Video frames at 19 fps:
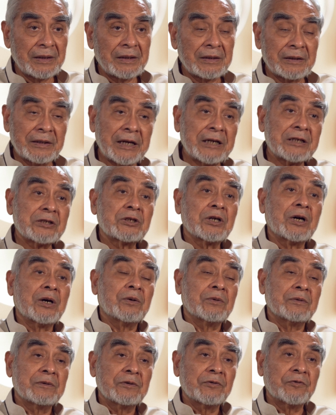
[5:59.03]
That's
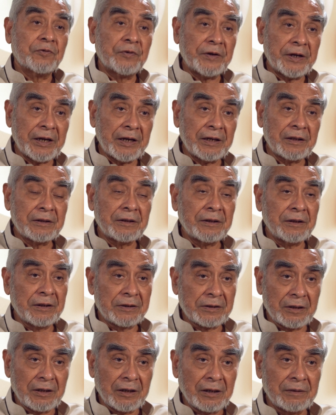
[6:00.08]
how faith in
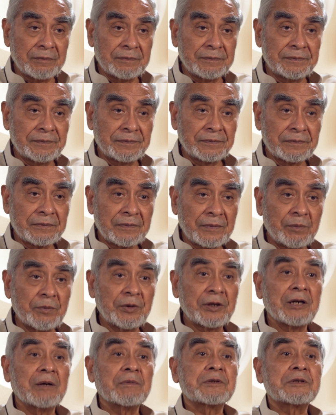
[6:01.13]
Islam
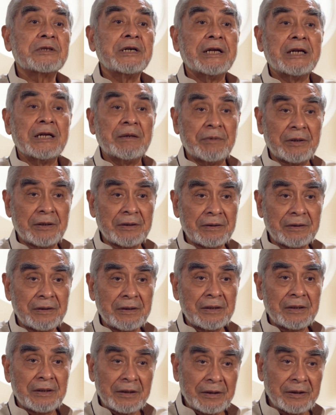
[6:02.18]
becomes dynamic.
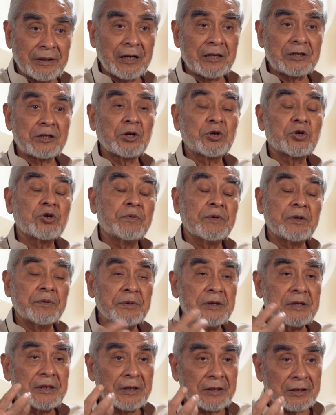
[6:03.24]
That's how human
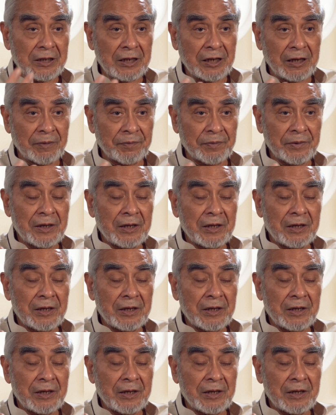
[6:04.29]
being in Islam